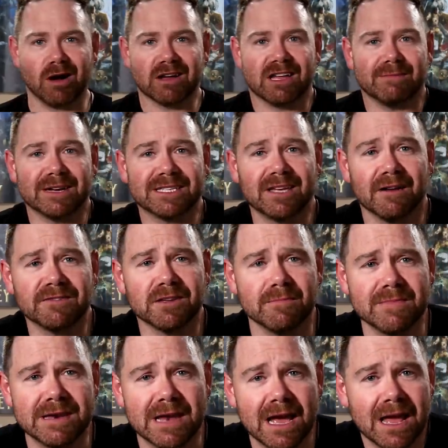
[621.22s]
out and get myself
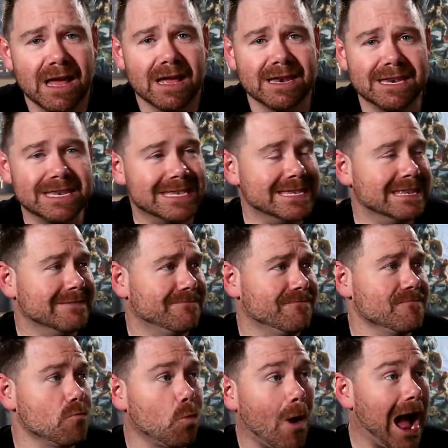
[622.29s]
some
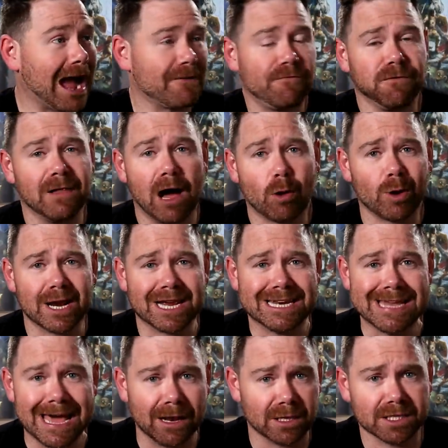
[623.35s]
rock flowering
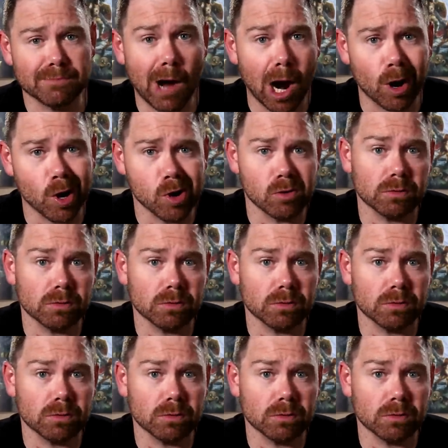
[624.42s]
nettle tomorrow.